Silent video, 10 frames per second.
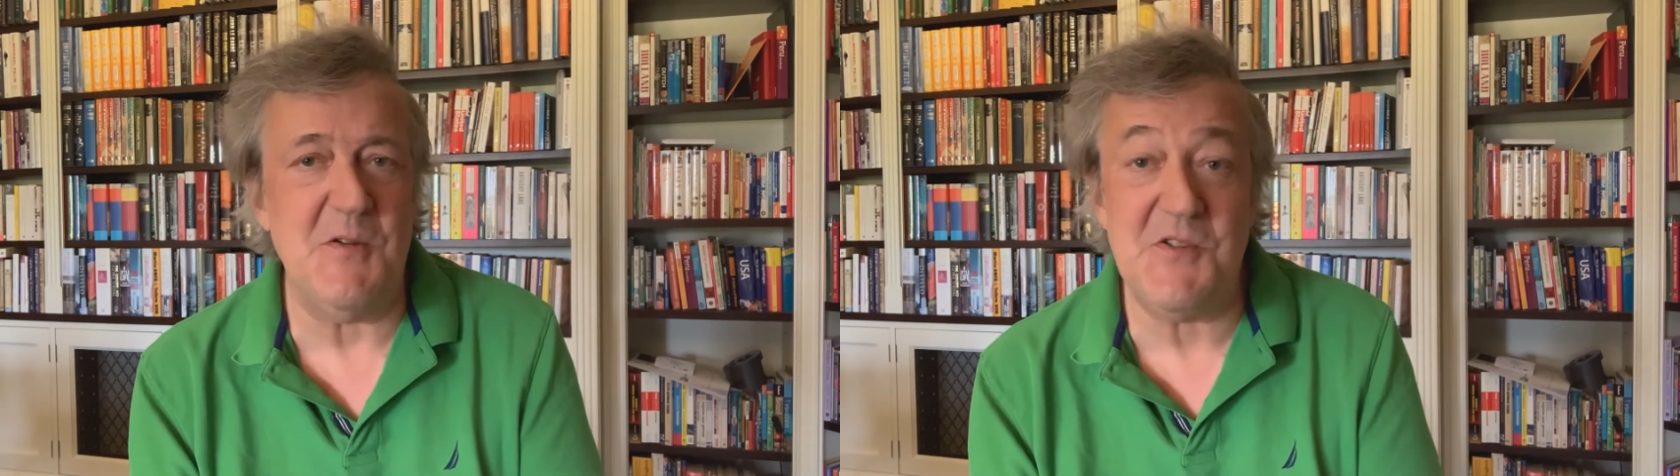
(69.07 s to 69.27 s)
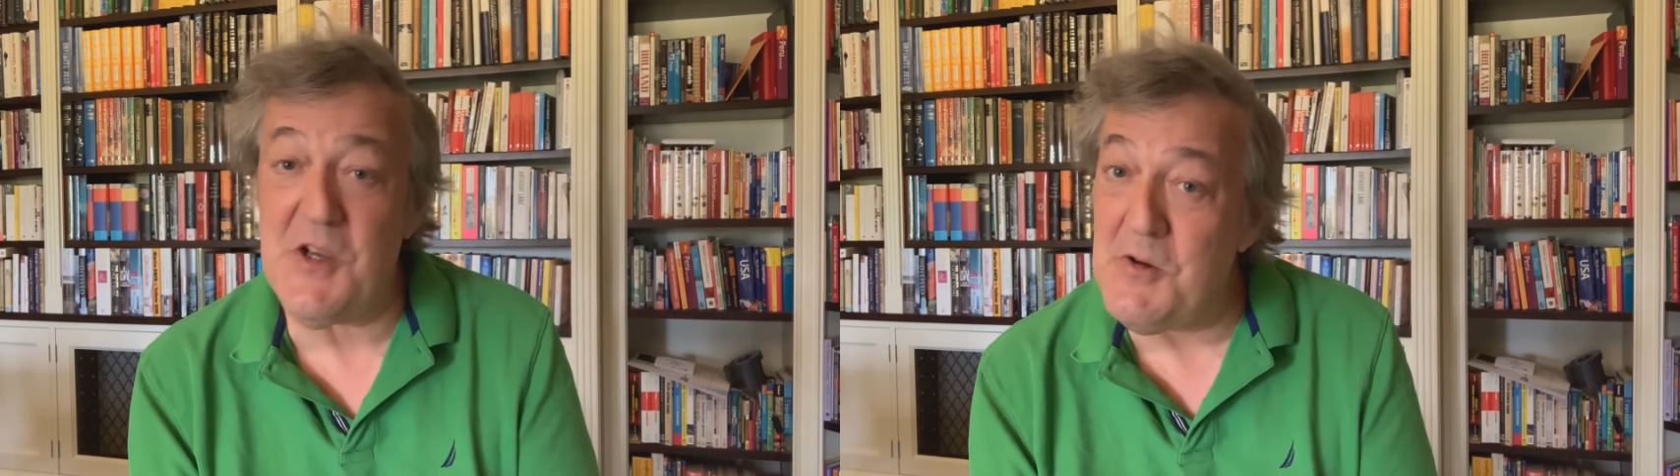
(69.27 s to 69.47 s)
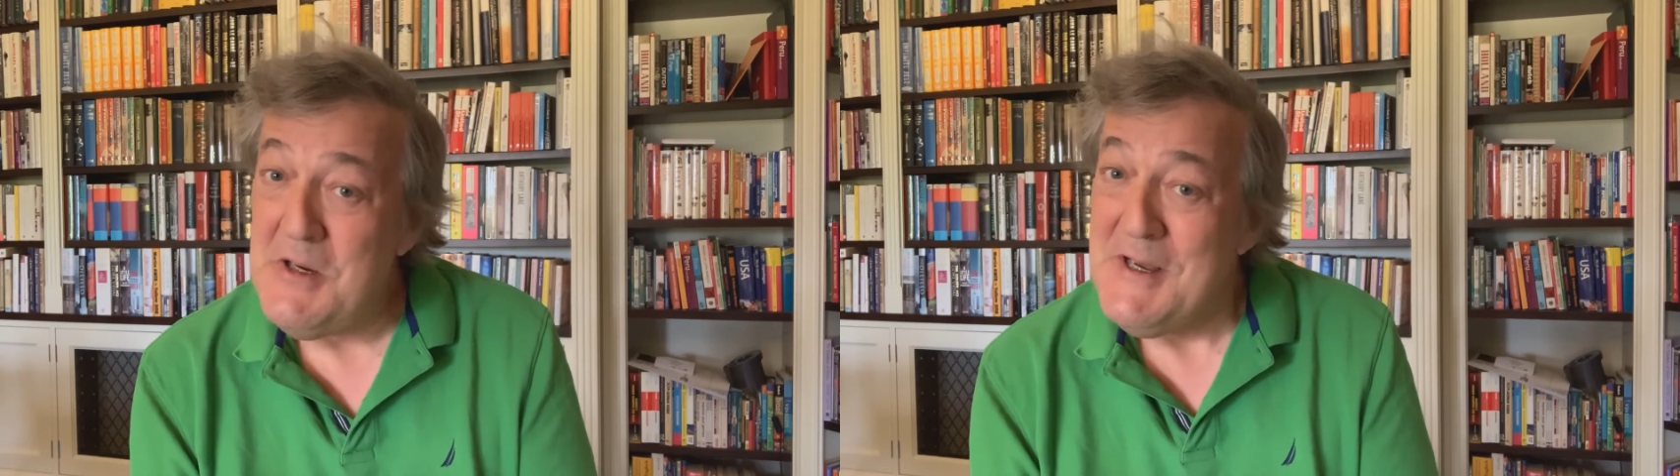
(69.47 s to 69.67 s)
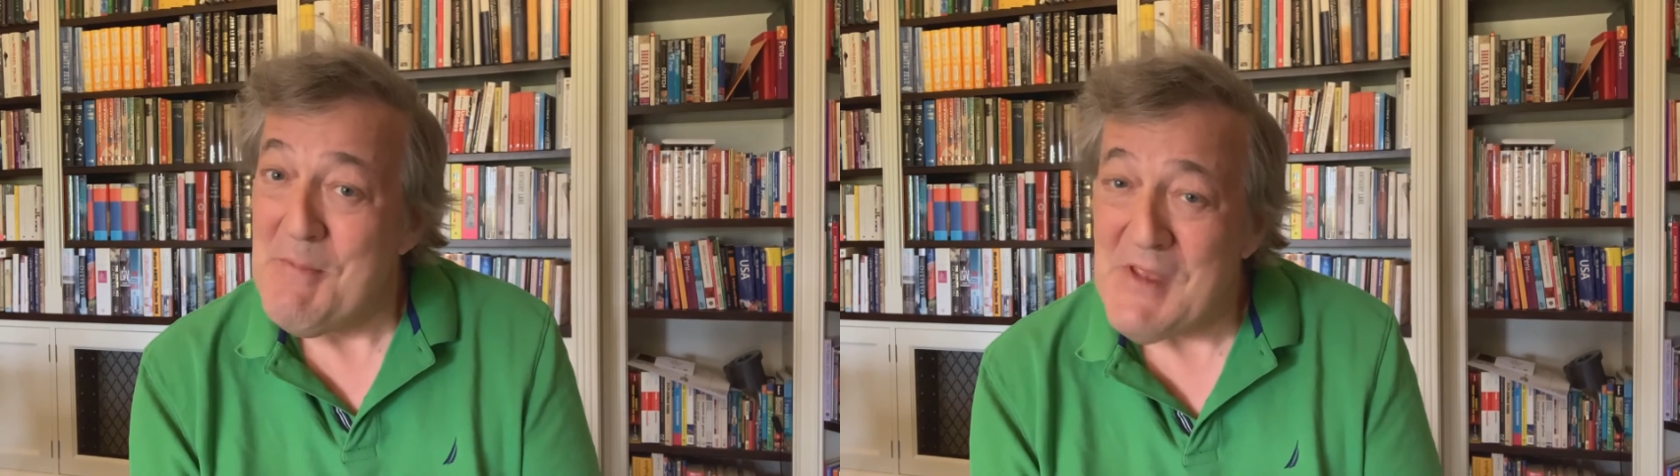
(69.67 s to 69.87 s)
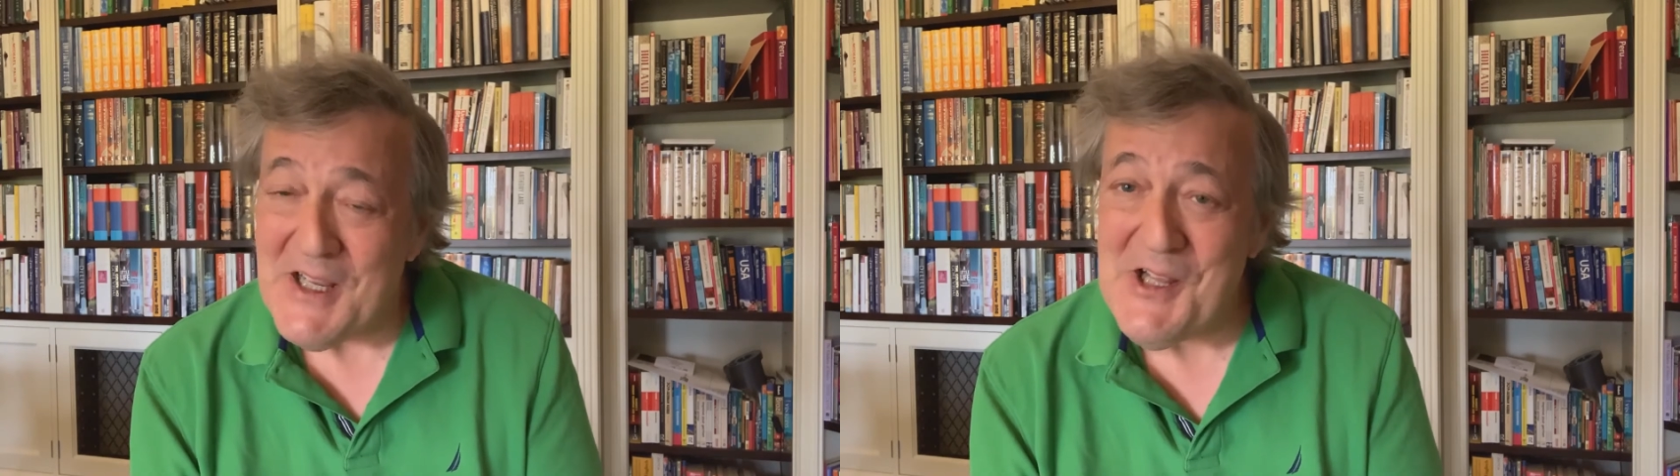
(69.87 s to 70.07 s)
So
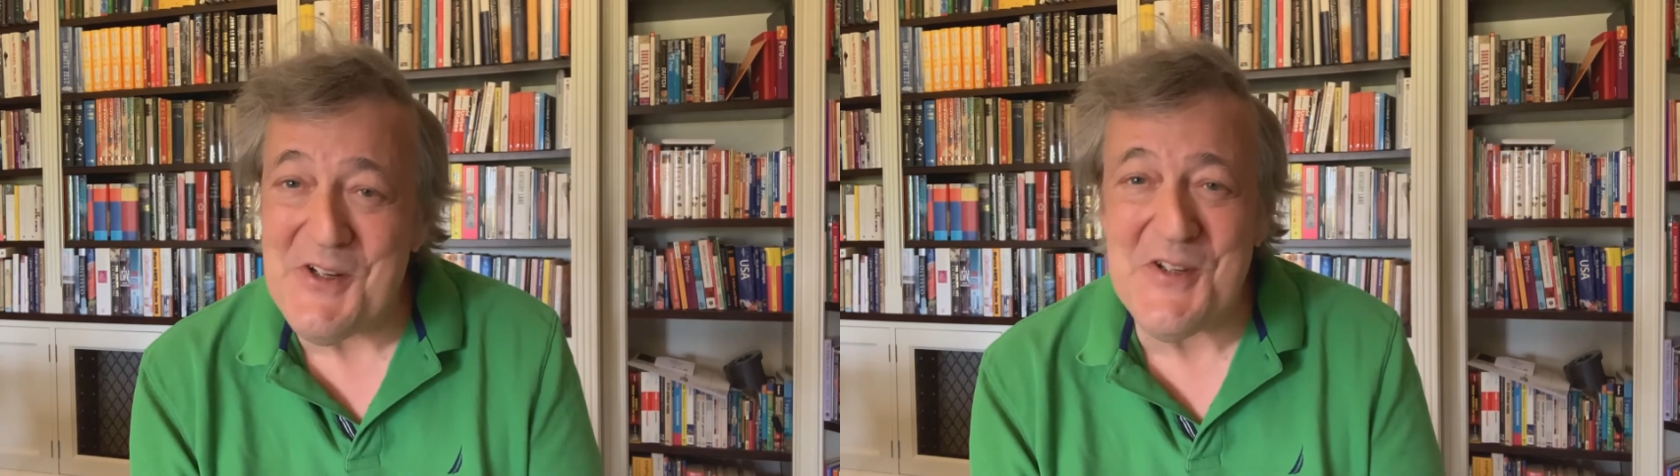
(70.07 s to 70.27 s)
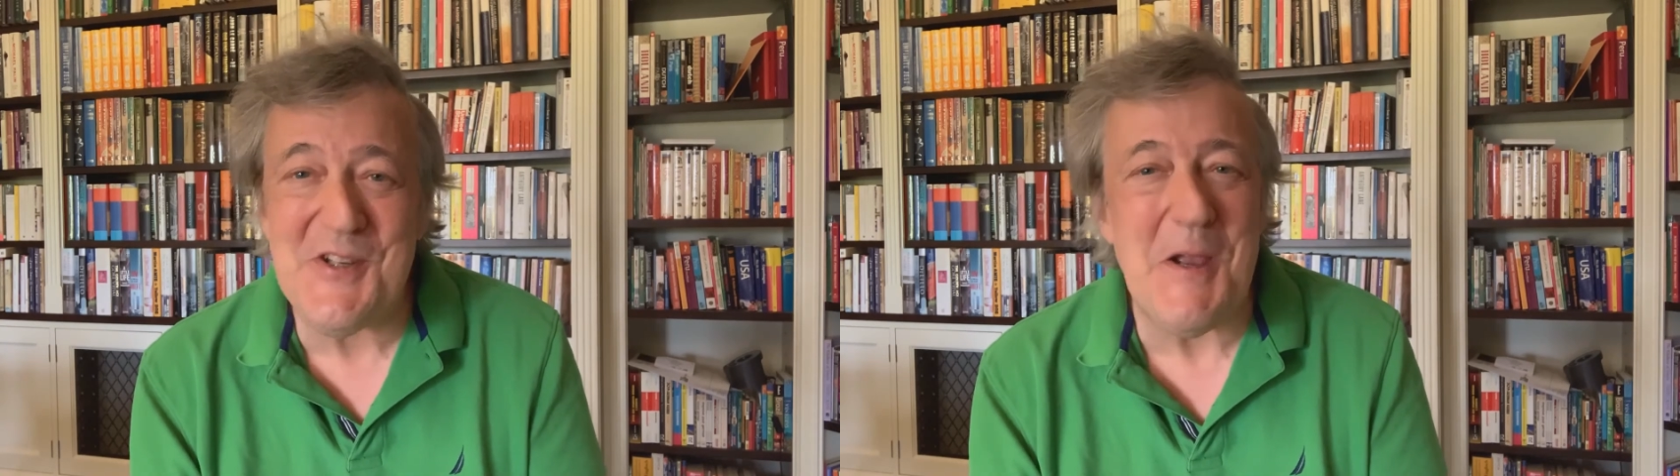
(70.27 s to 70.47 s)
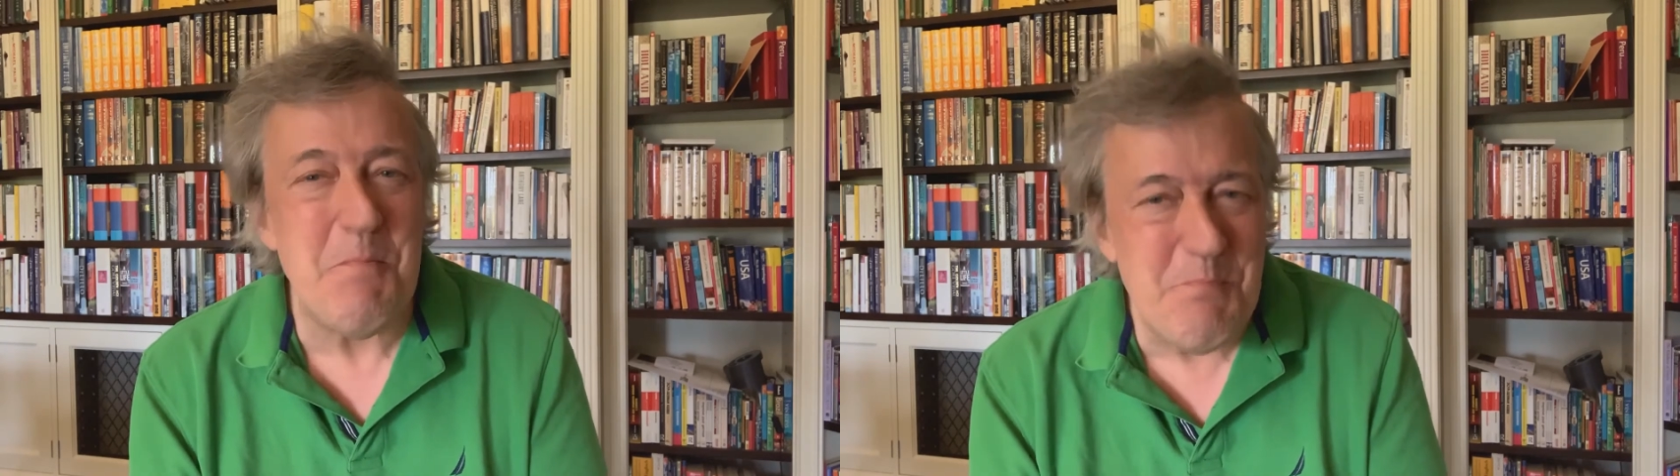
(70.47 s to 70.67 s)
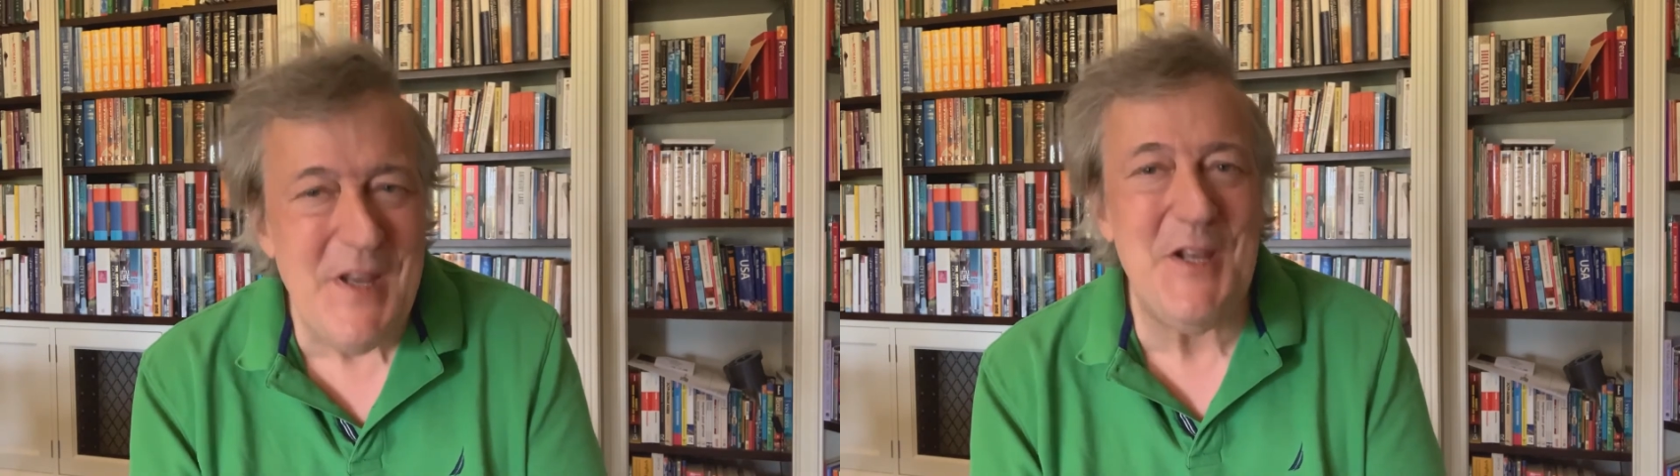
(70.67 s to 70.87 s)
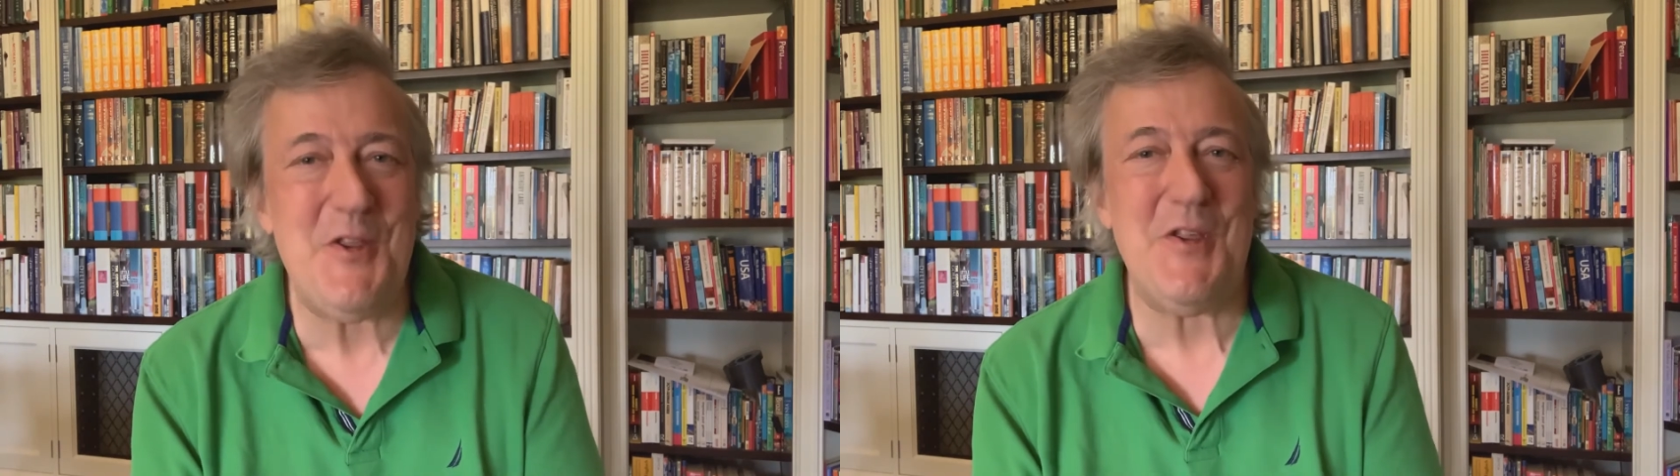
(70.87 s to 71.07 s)
I'd like to say a
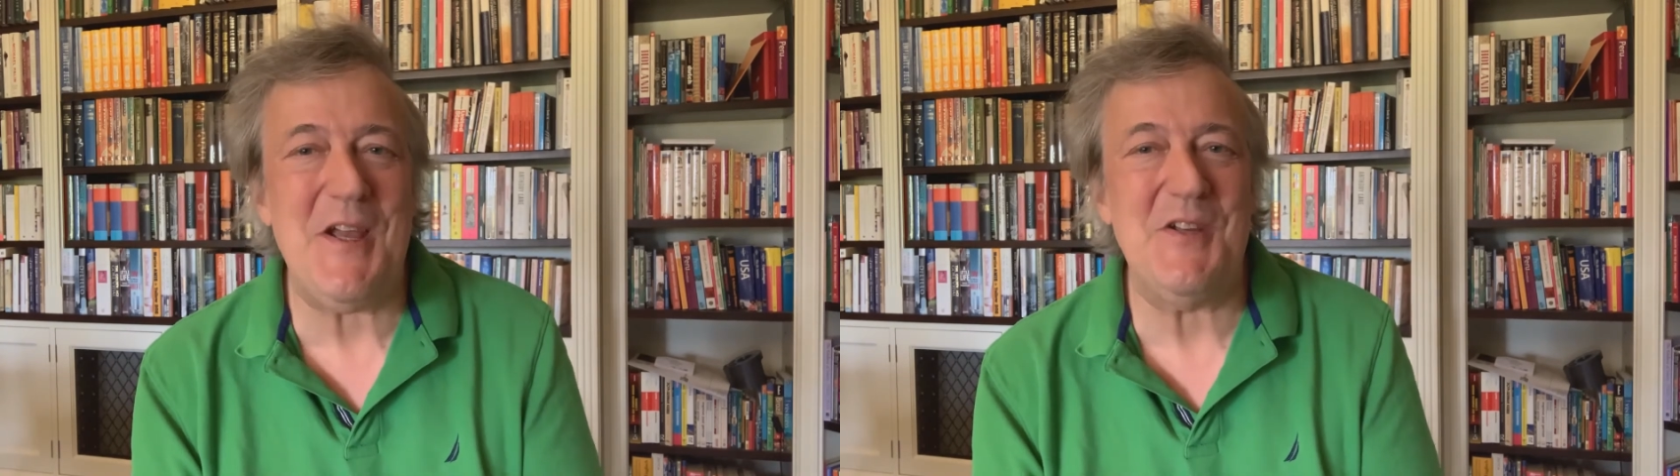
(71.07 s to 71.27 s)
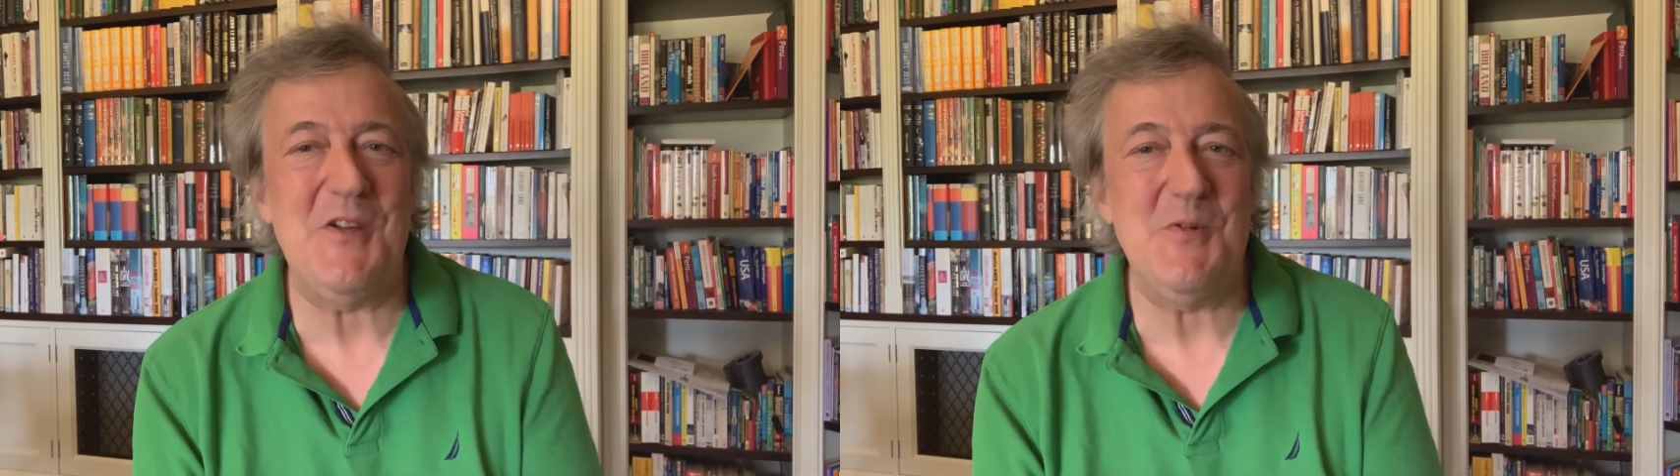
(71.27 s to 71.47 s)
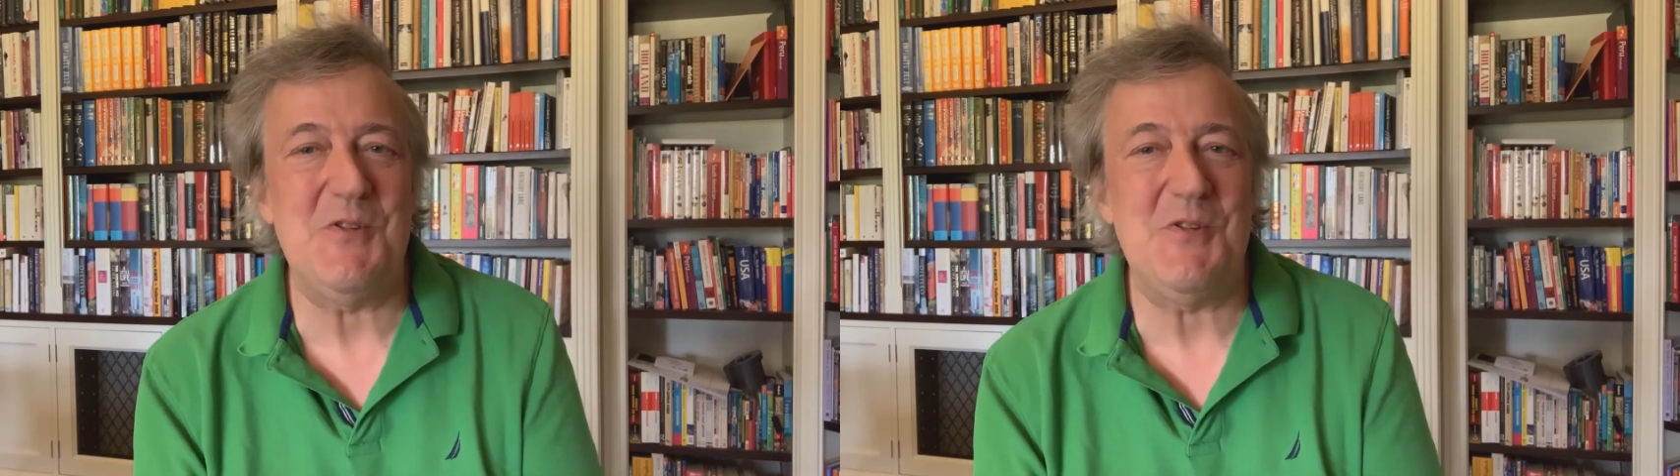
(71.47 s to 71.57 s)
big thank you